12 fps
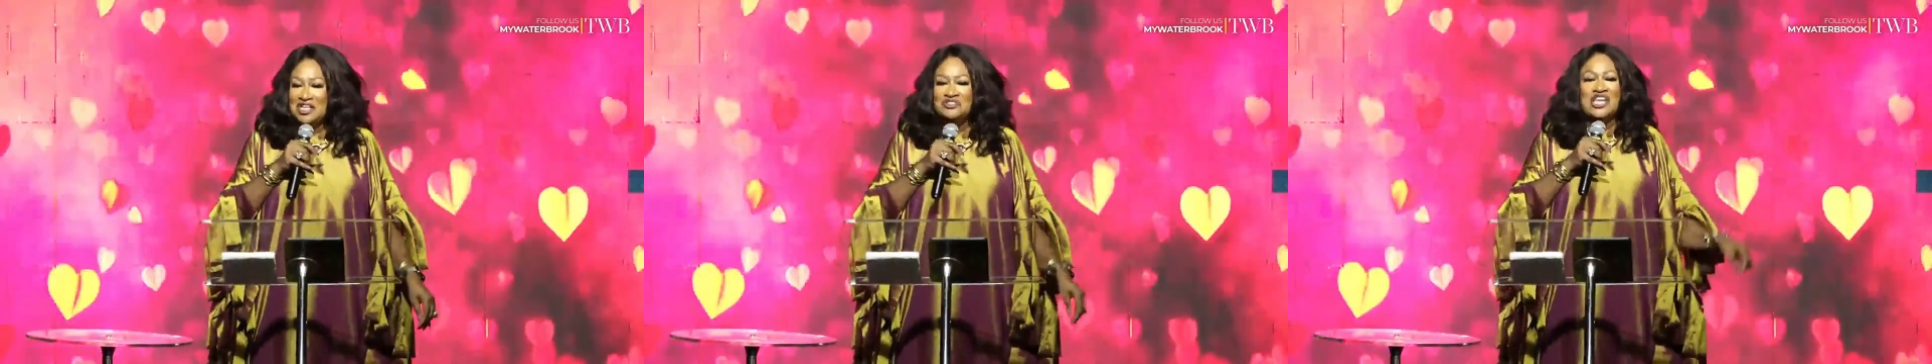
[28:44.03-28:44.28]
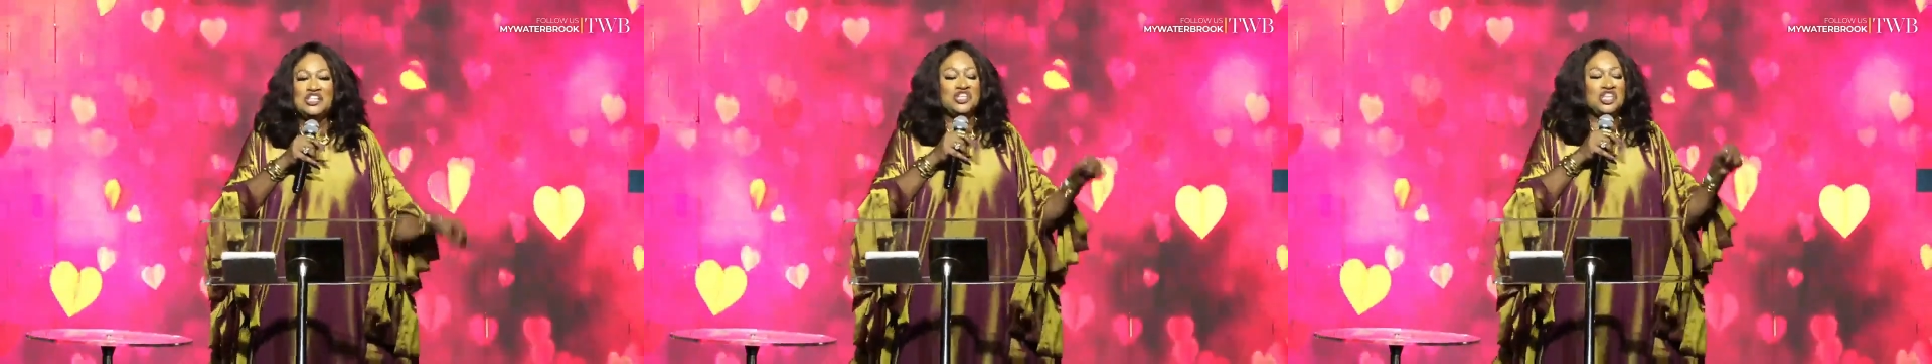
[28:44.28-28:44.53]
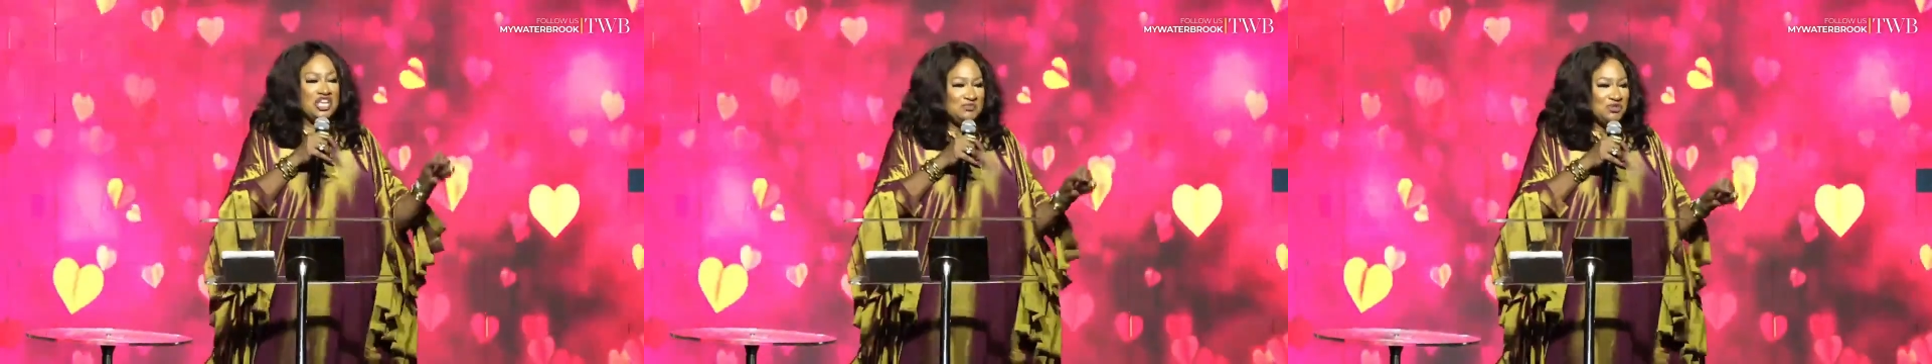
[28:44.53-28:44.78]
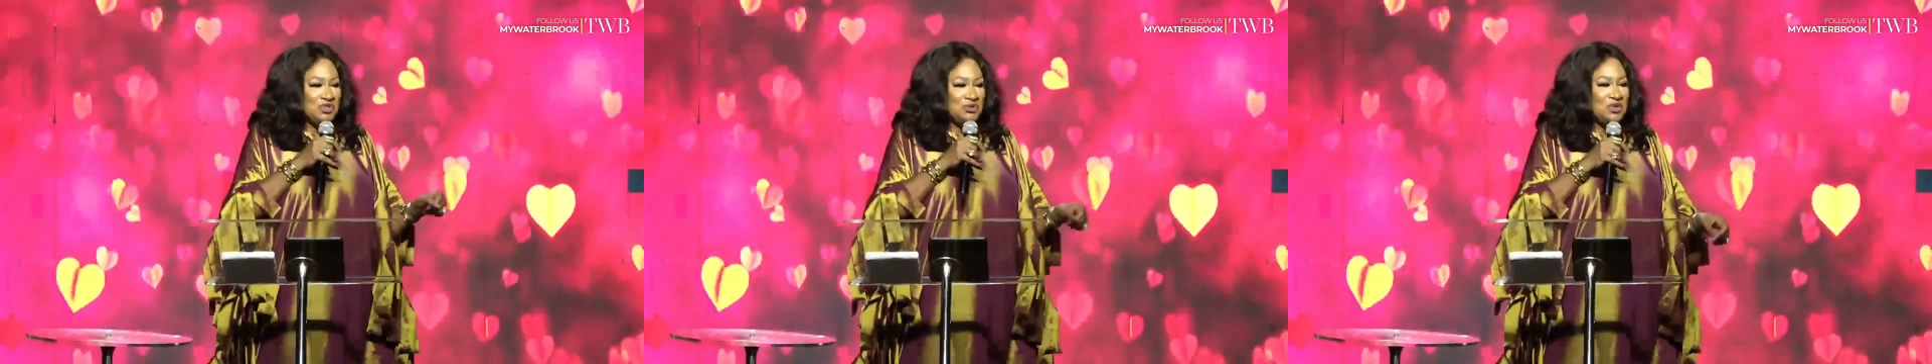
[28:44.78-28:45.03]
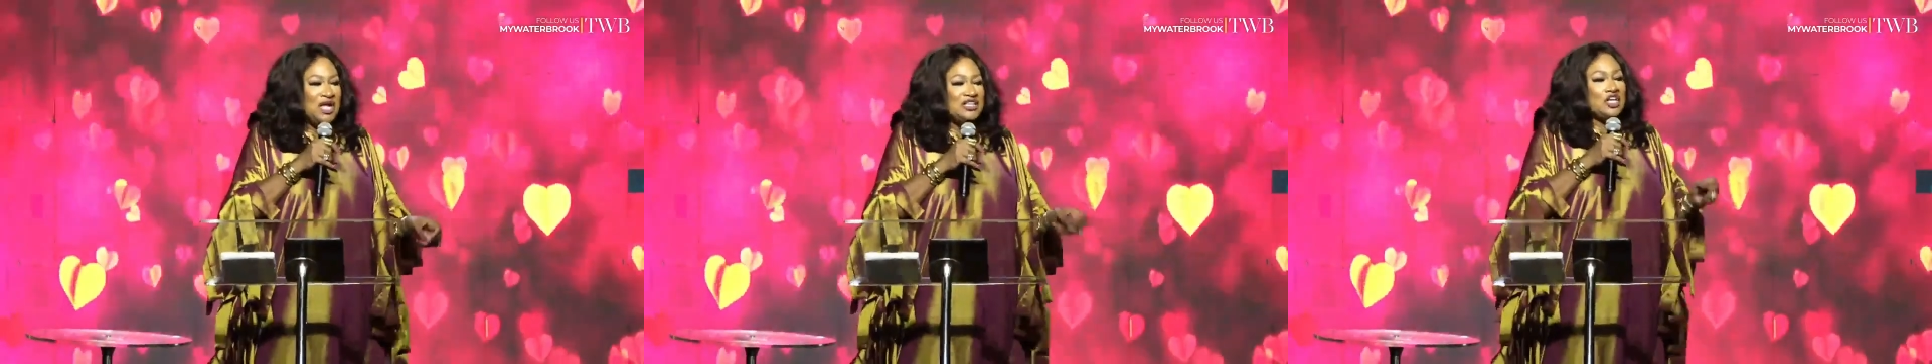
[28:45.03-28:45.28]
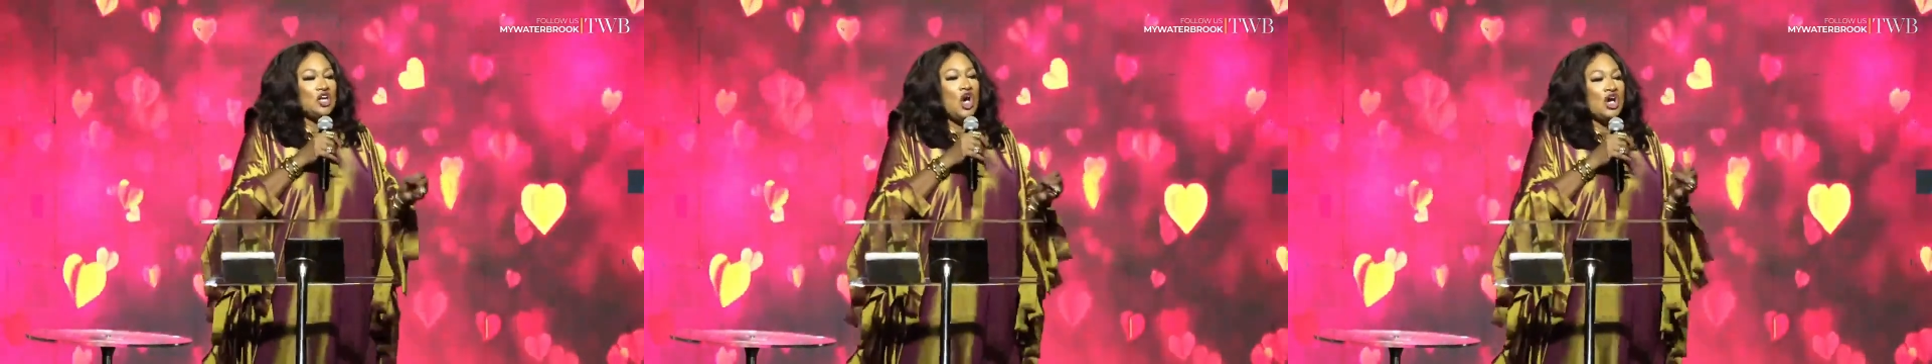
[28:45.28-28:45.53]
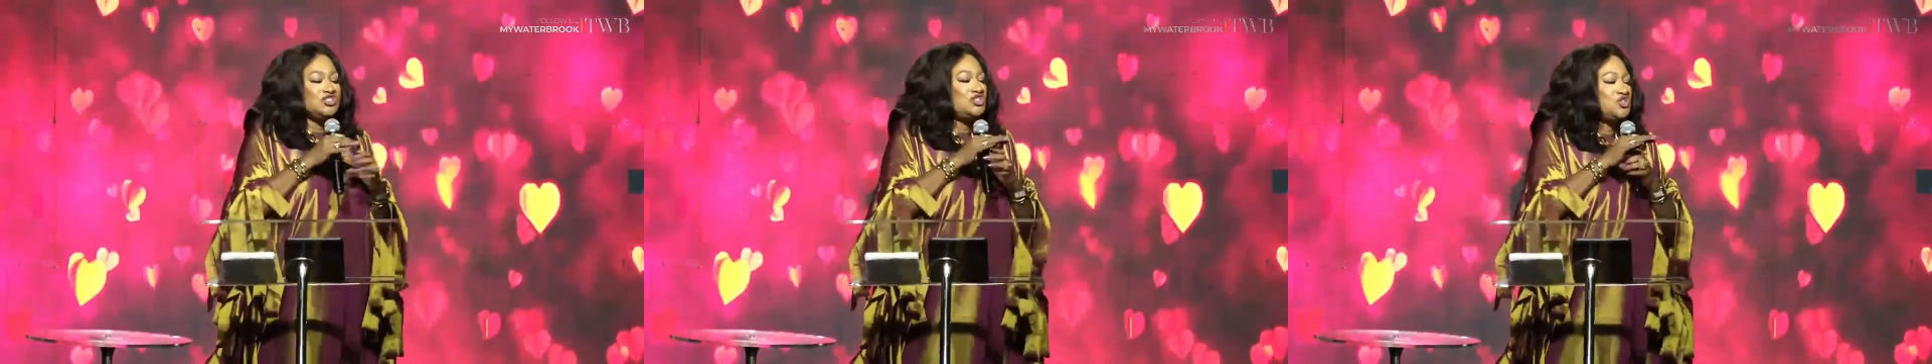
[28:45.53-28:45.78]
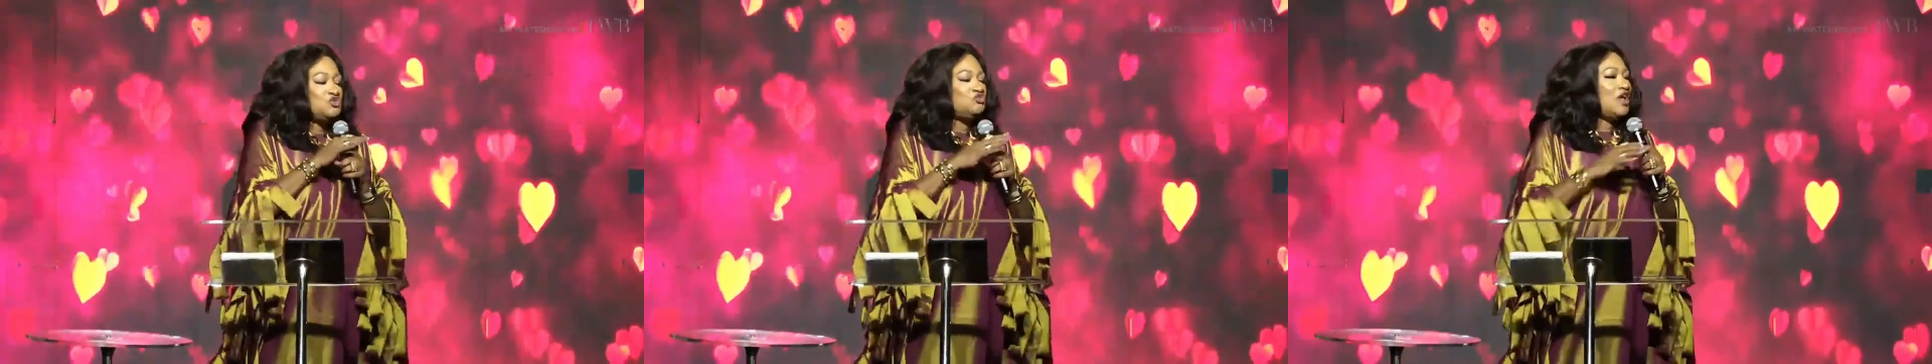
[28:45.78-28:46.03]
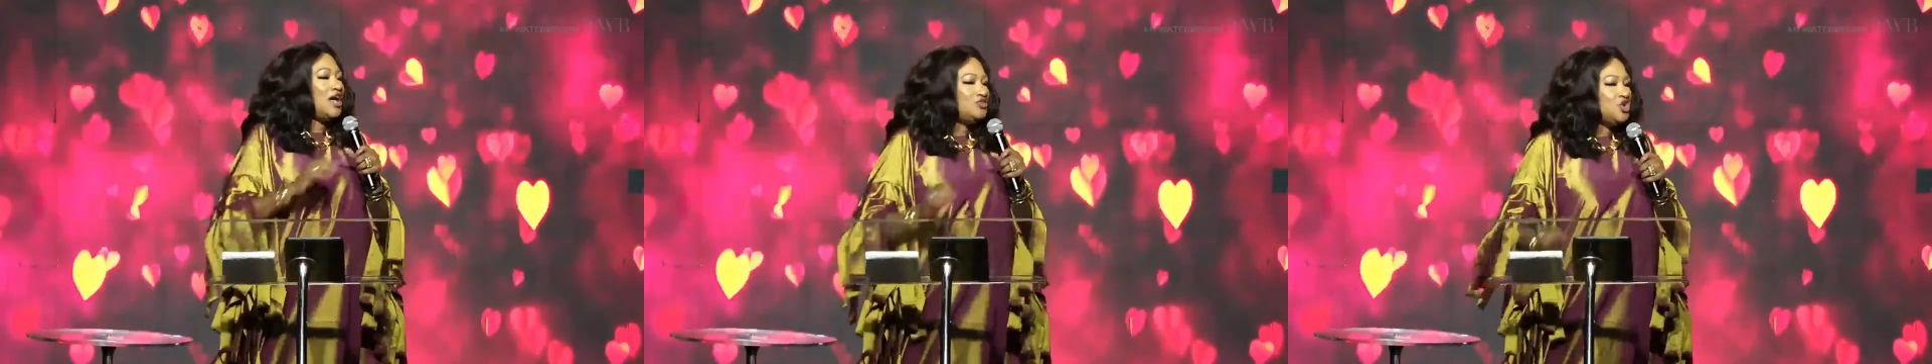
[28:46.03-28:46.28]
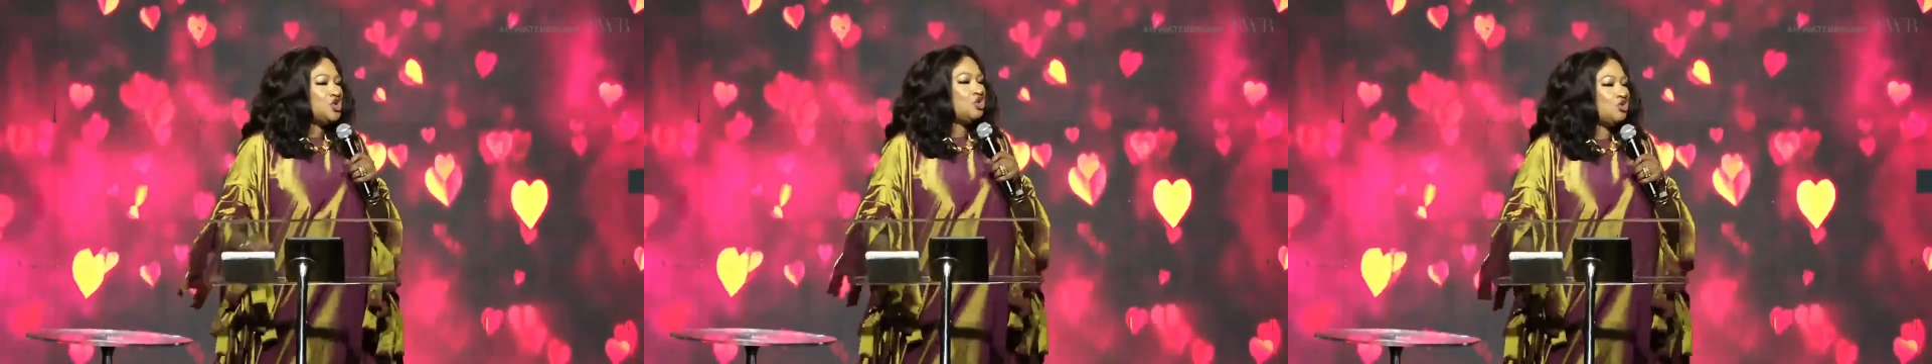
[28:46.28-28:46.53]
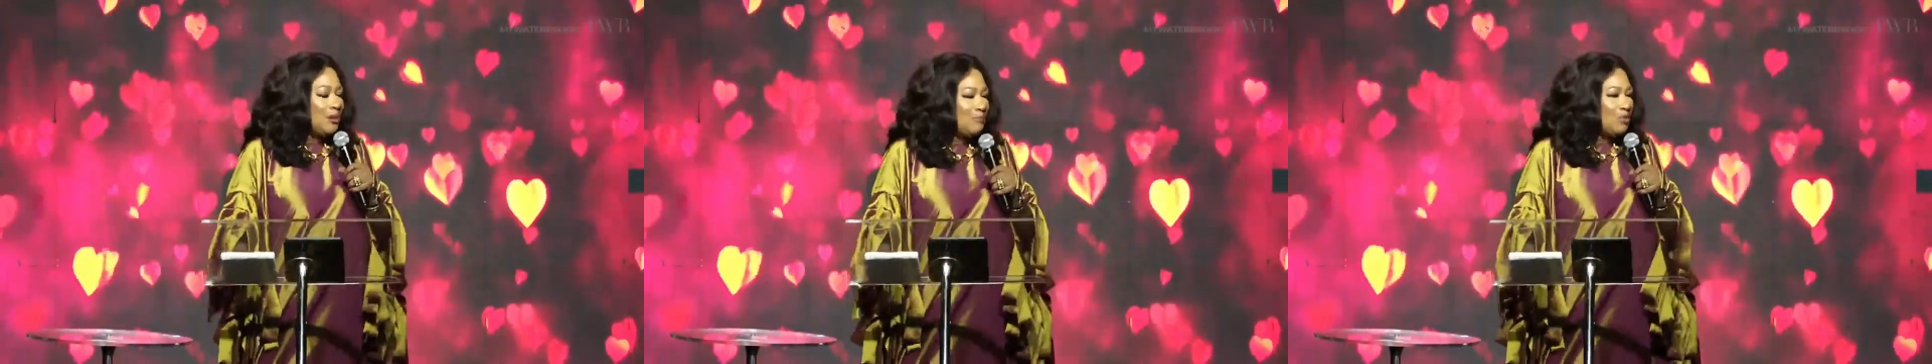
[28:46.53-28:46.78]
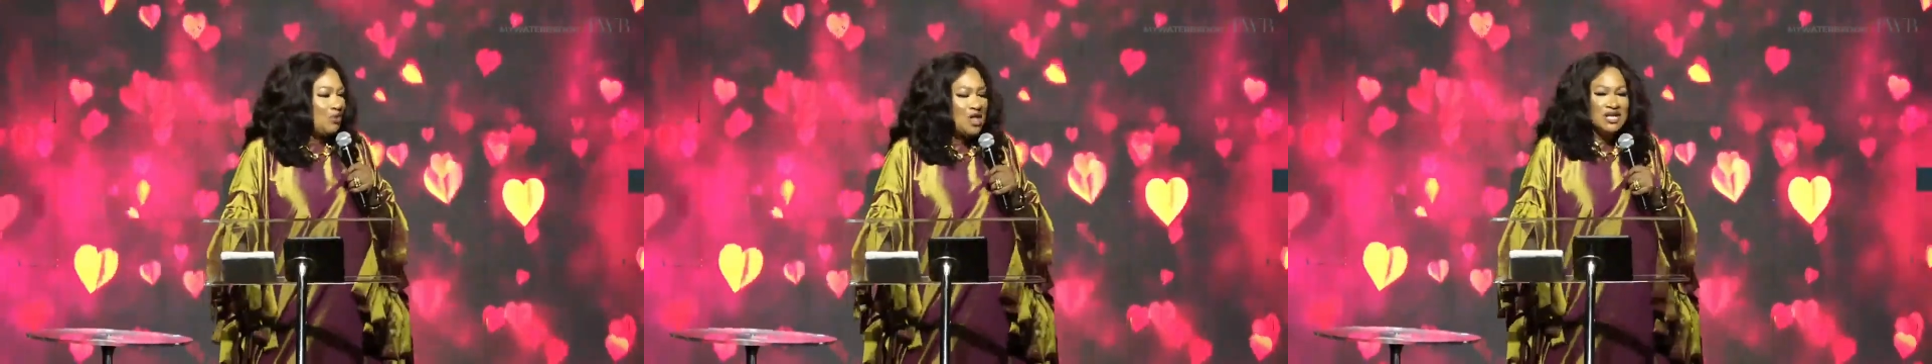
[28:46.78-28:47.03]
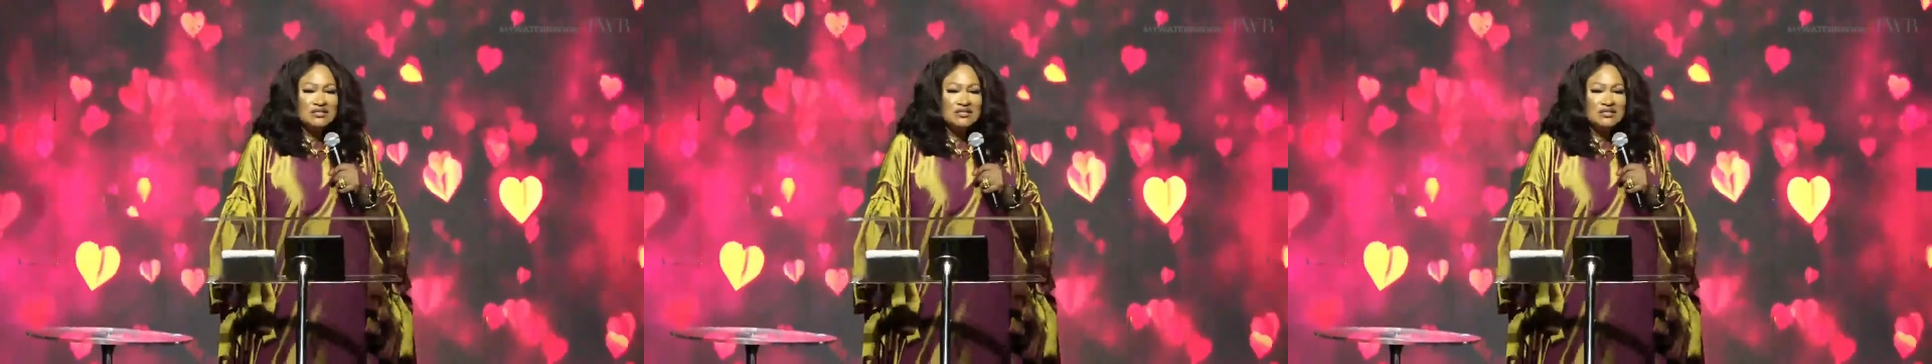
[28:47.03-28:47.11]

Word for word: that keeps you, that causes you not to crumble,